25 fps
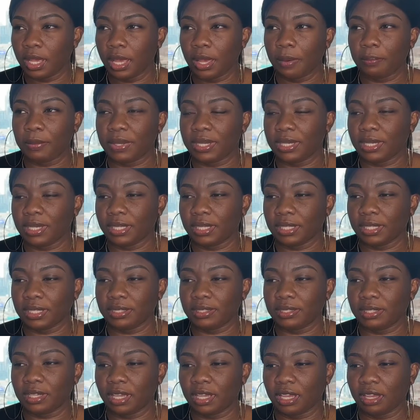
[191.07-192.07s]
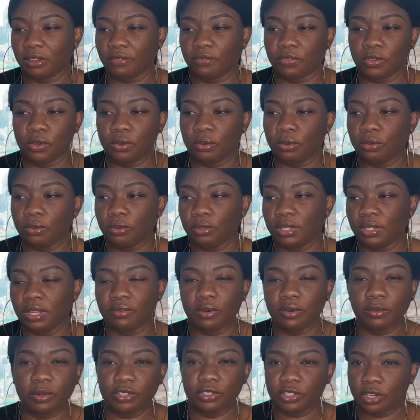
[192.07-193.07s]
because if you living
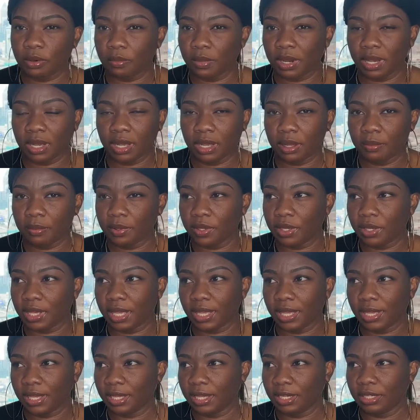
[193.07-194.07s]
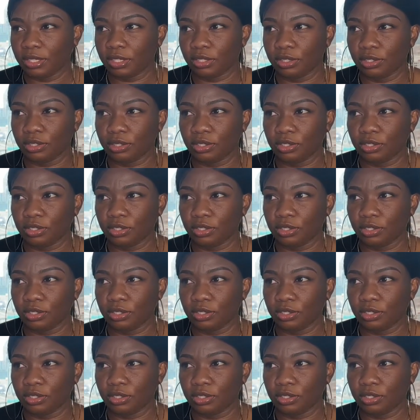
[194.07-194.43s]
with your mom and